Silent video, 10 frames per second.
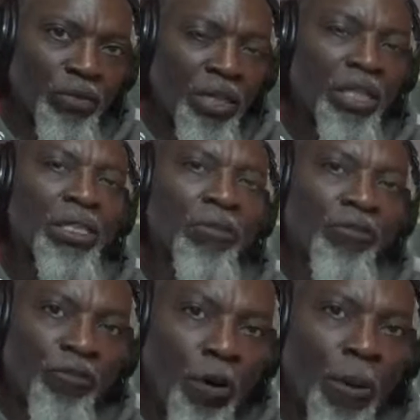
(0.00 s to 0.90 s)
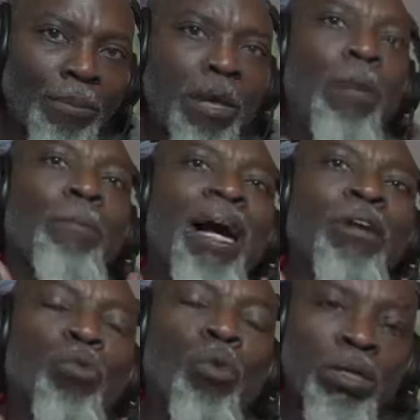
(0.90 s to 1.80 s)
is informed by
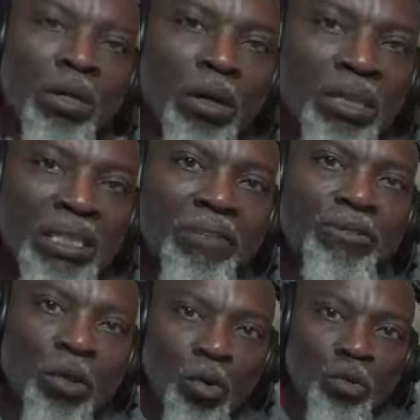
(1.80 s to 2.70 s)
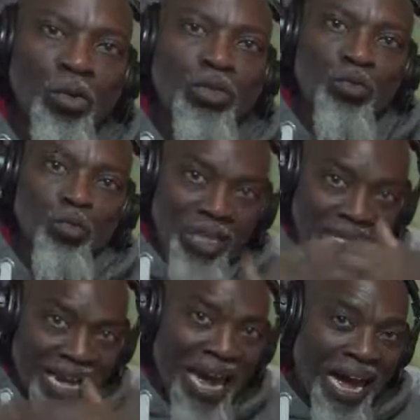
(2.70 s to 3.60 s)
what others have told us
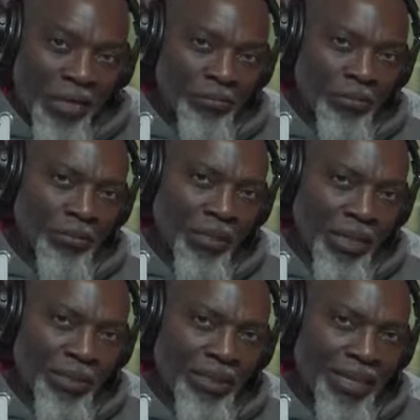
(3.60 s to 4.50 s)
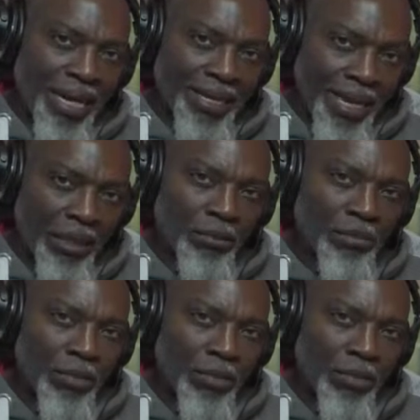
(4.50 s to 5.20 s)
we are. Let me say that again.